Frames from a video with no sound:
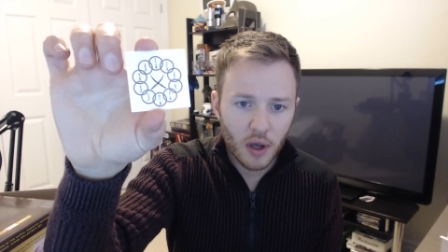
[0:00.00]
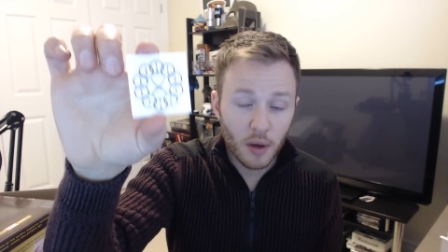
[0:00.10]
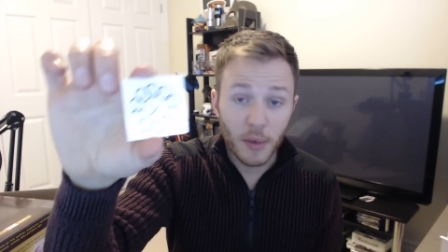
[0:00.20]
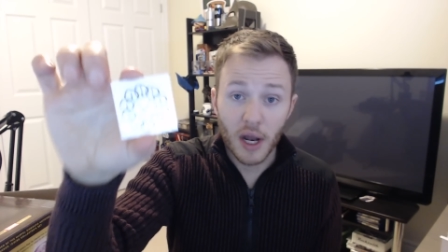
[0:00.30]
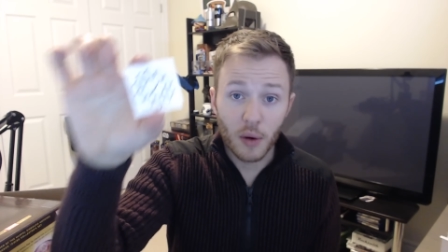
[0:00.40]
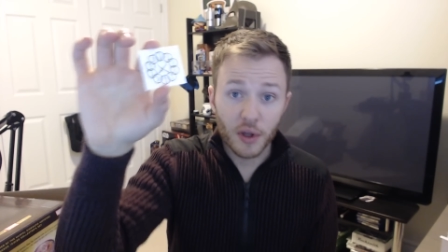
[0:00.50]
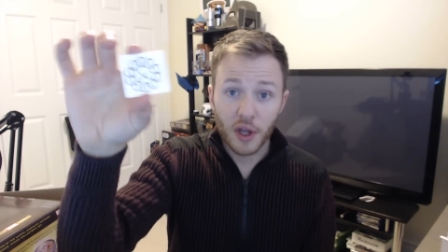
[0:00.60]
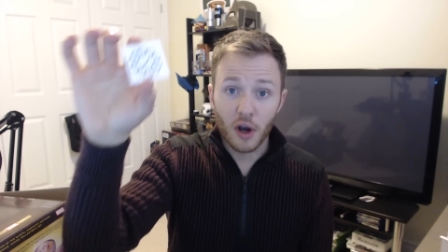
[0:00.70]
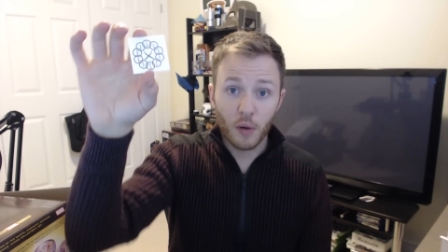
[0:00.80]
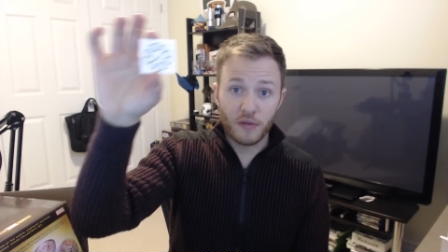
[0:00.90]
Man, I really
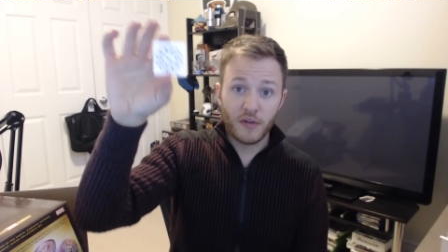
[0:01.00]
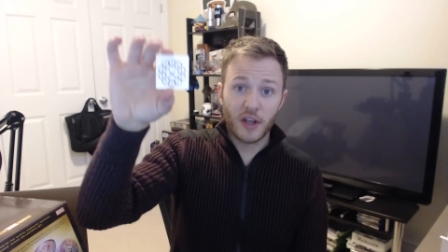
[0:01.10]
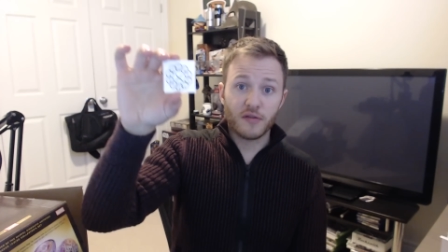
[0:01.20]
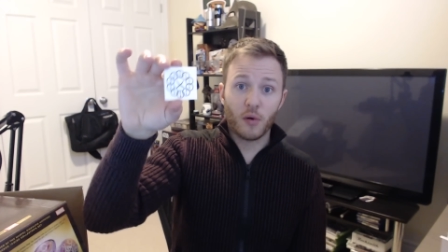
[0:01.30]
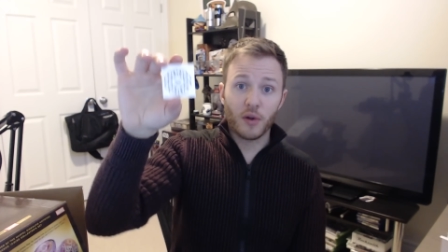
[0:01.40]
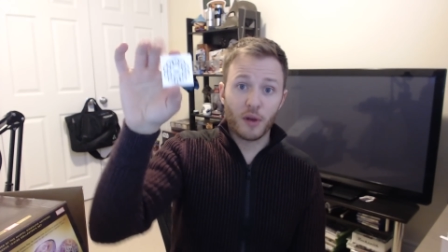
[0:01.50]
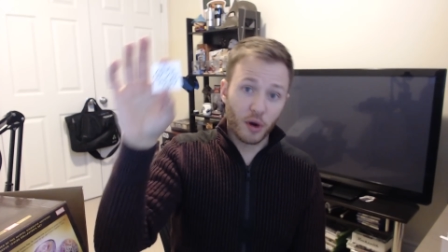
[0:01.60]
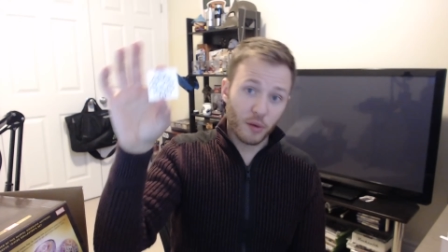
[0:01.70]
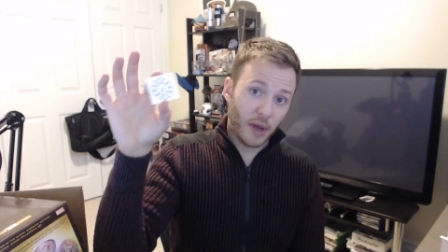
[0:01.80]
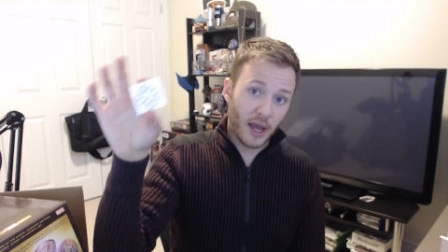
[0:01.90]
hope in Phase Four they
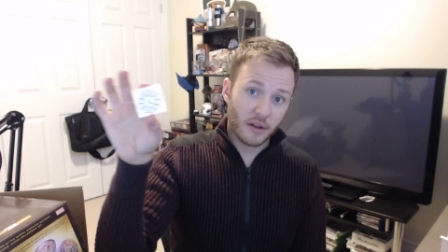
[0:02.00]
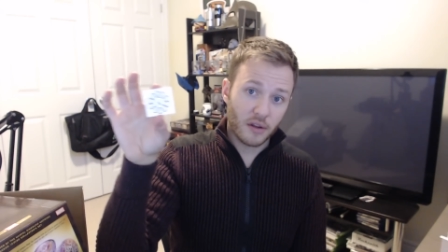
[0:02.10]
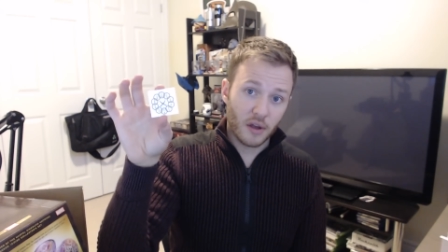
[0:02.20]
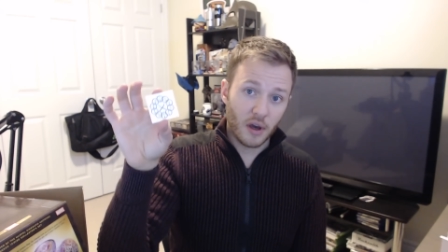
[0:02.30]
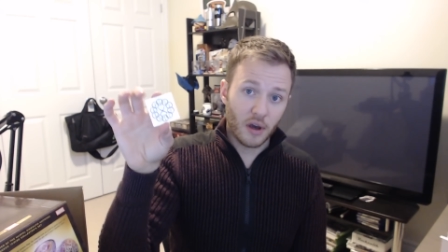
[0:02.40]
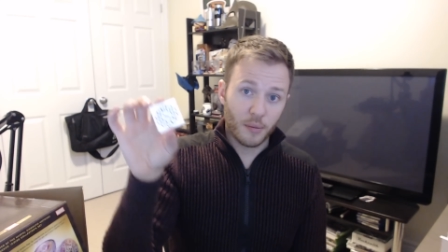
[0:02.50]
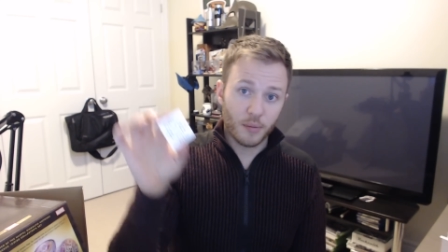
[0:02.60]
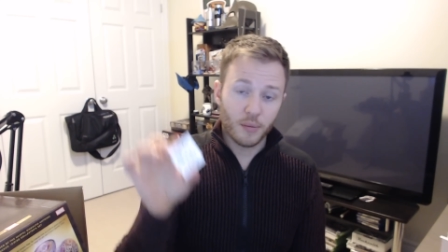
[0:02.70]
bring back um,